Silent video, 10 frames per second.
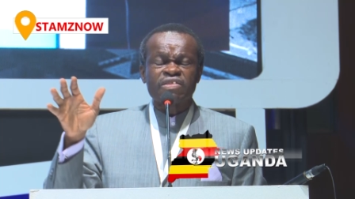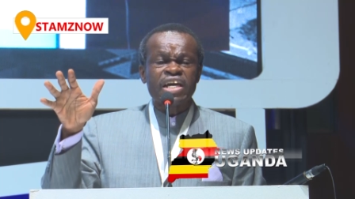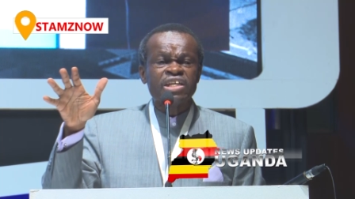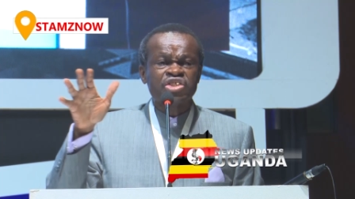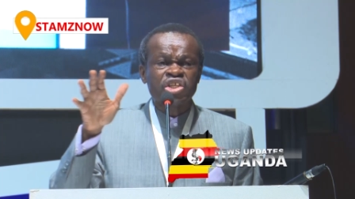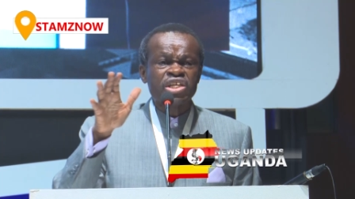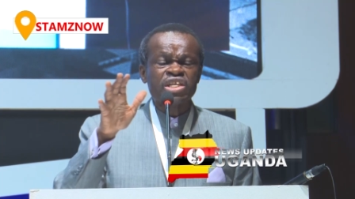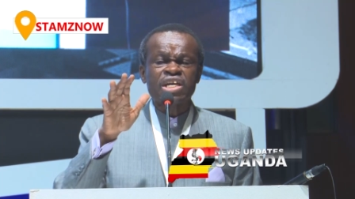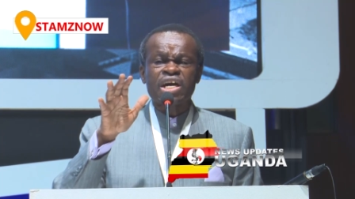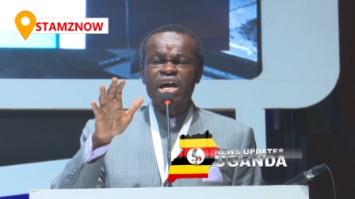the
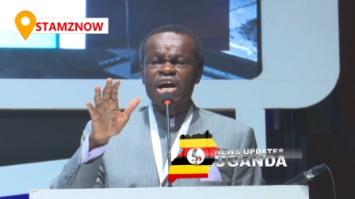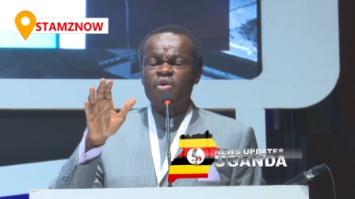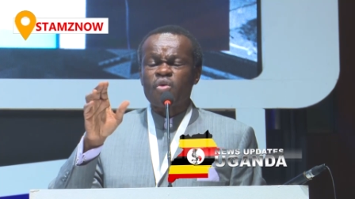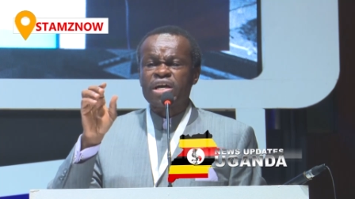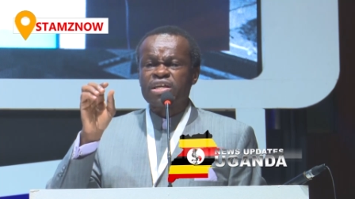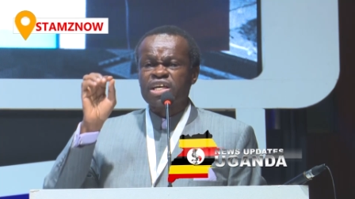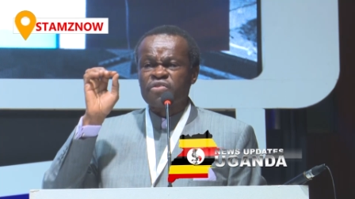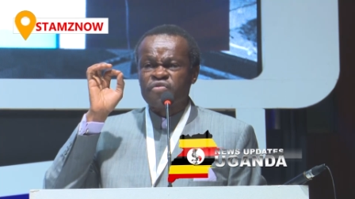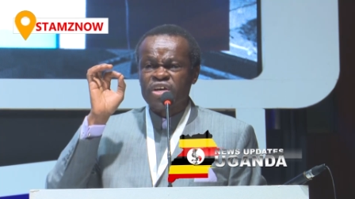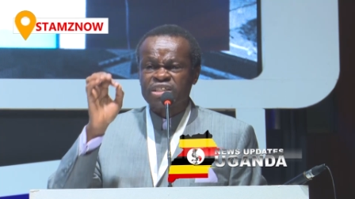engineer, well,
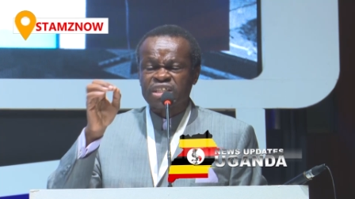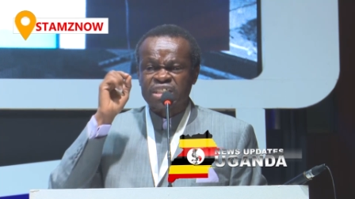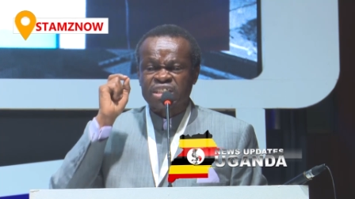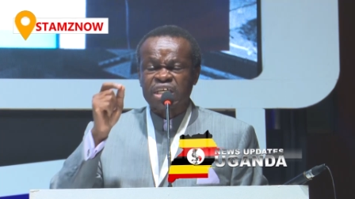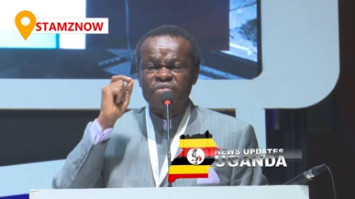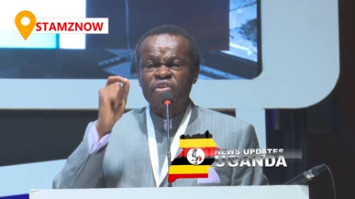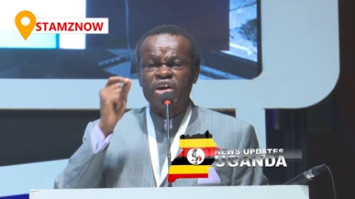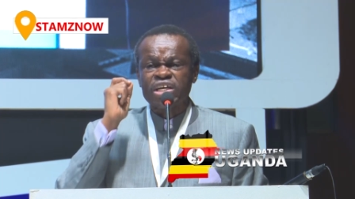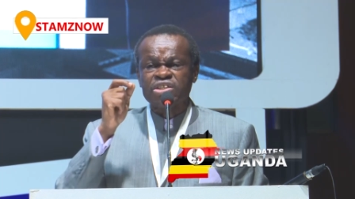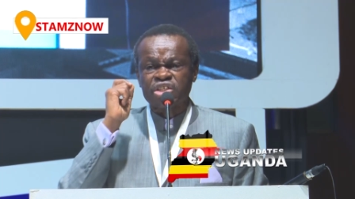if he is a civil
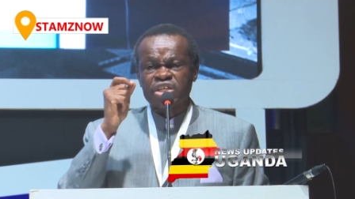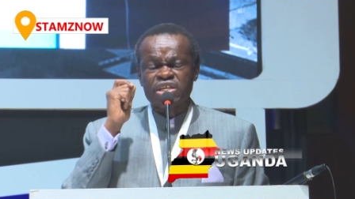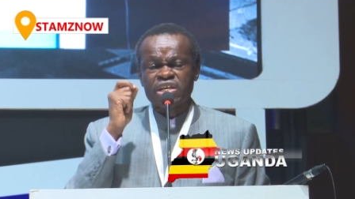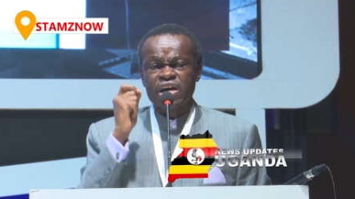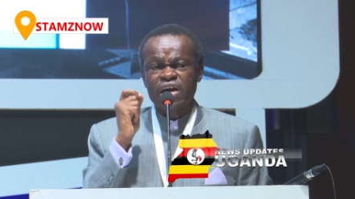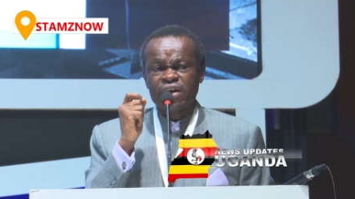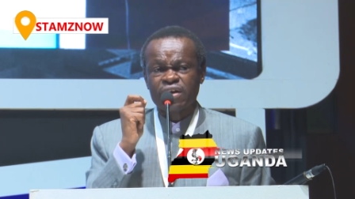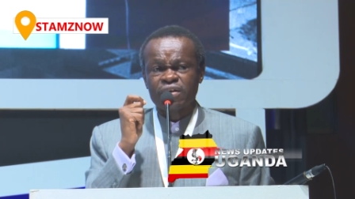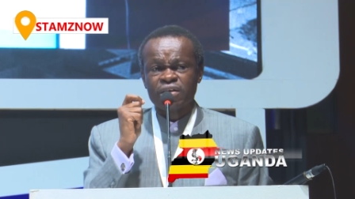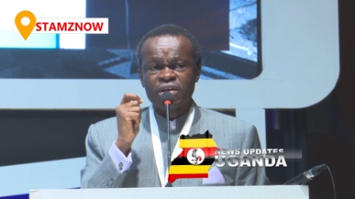engineer,
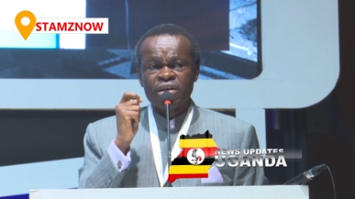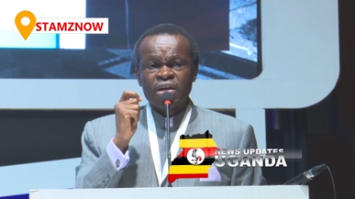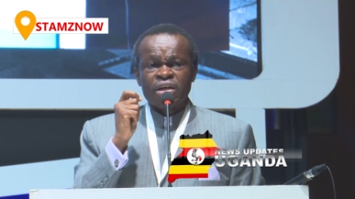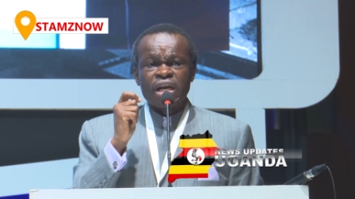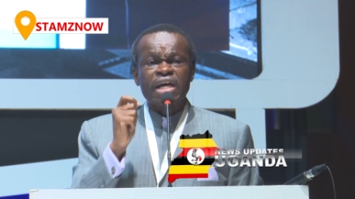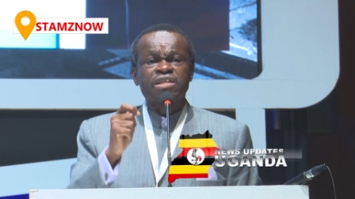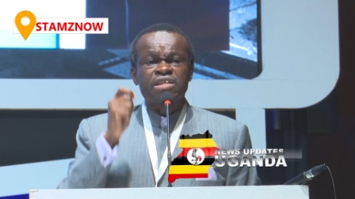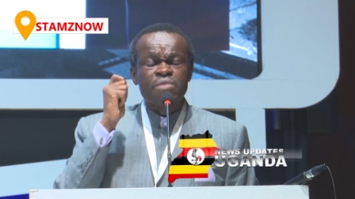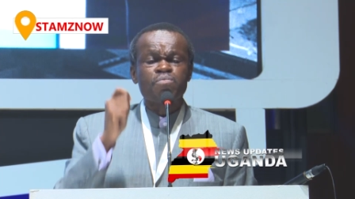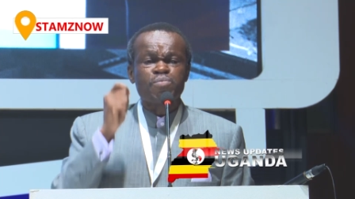let
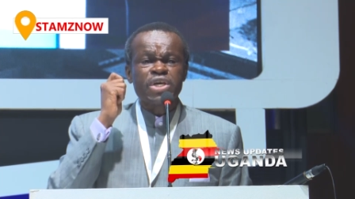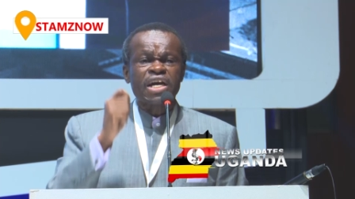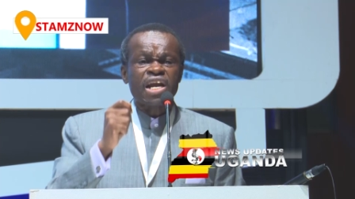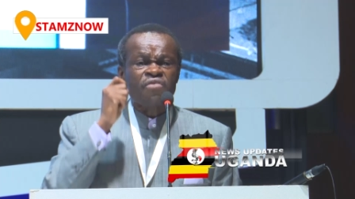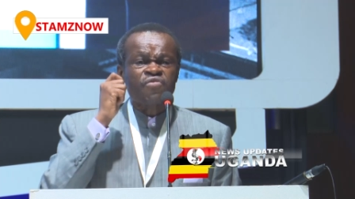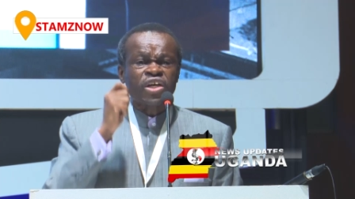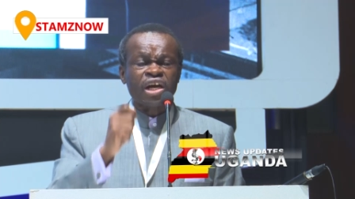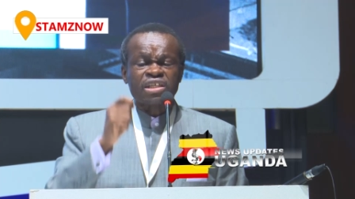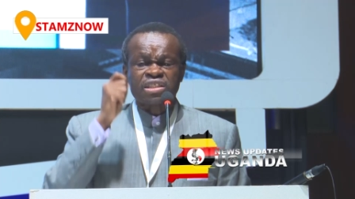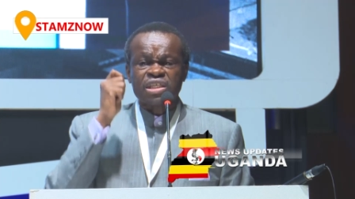him be an
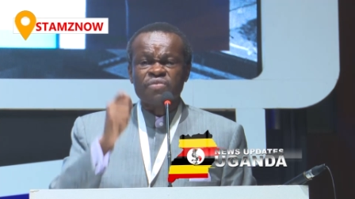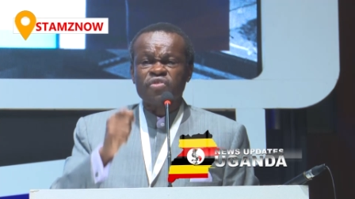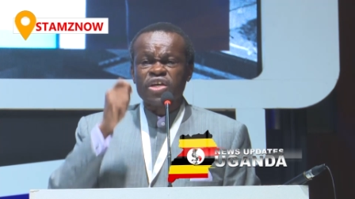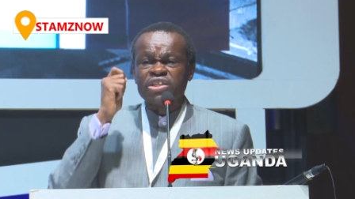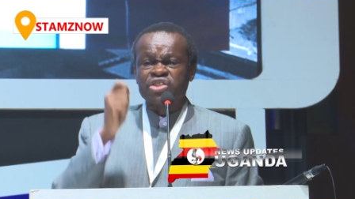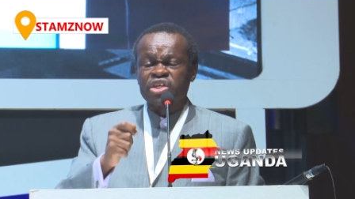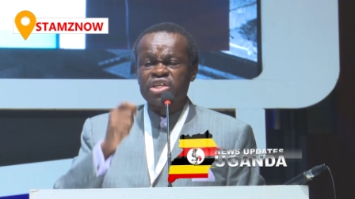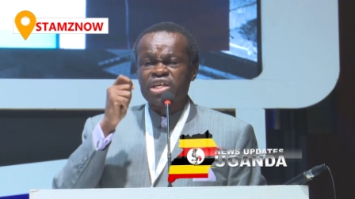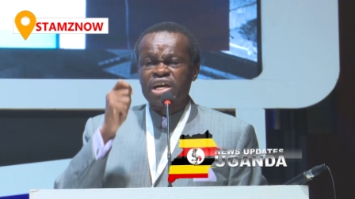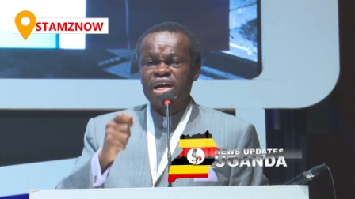African civil
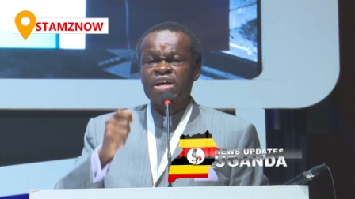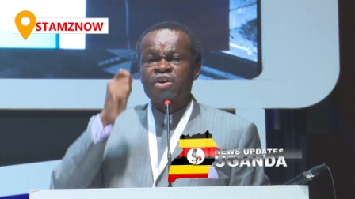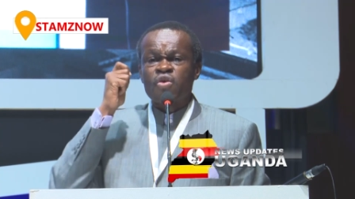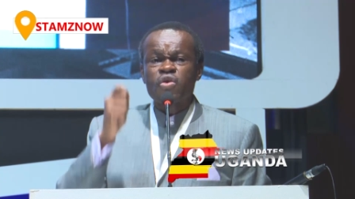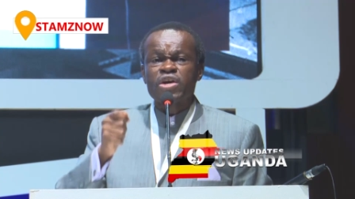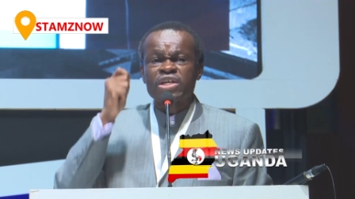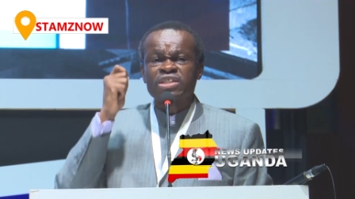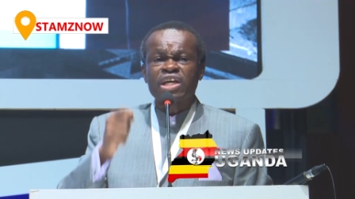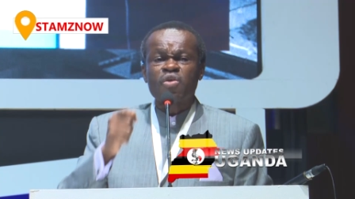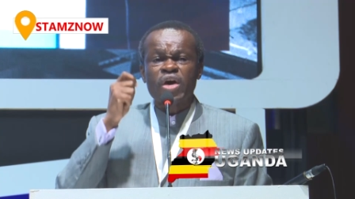engineer who
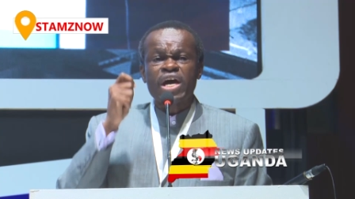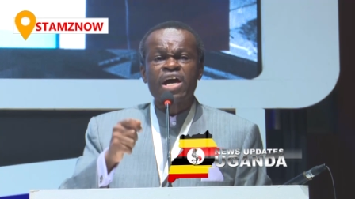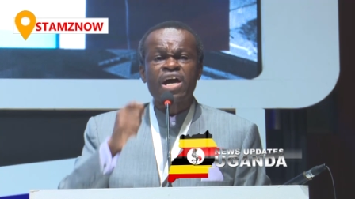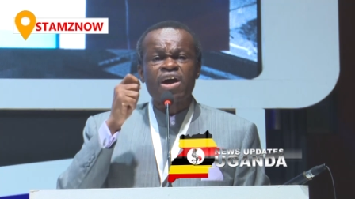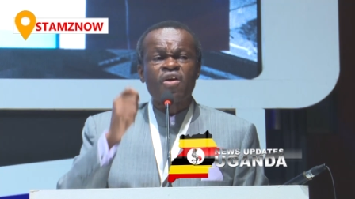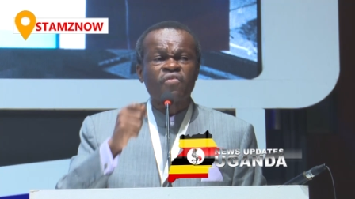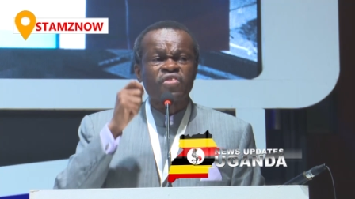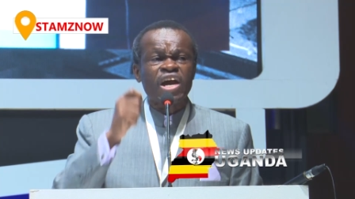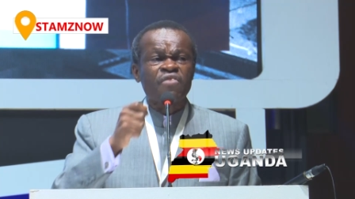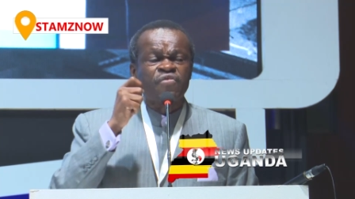is aware of
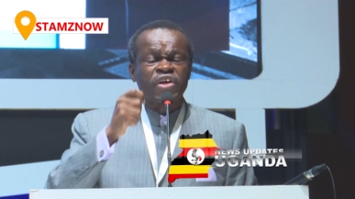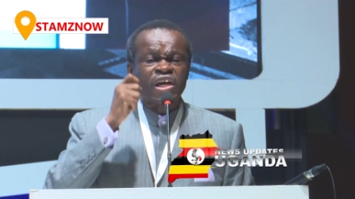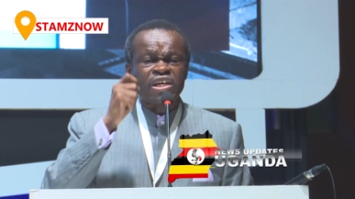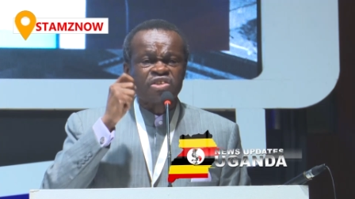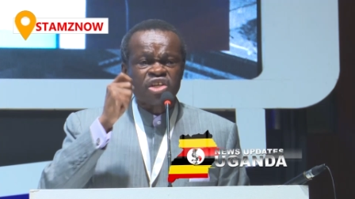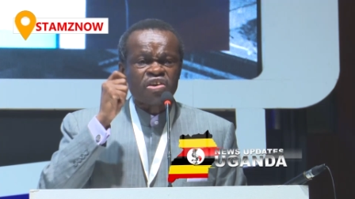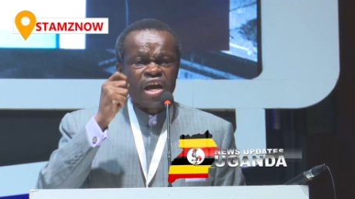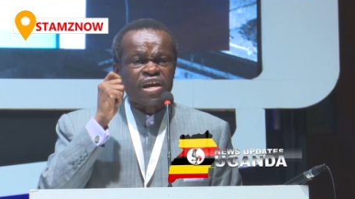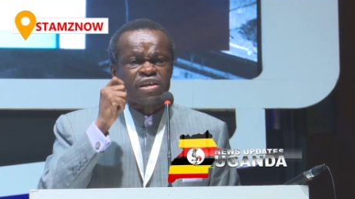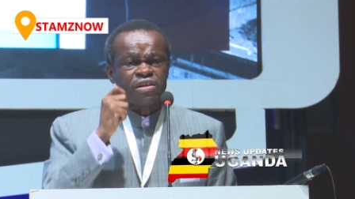the African
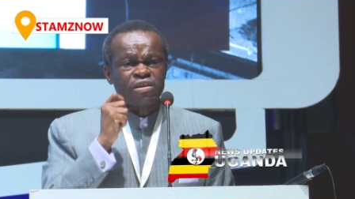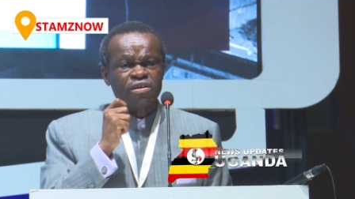terrain.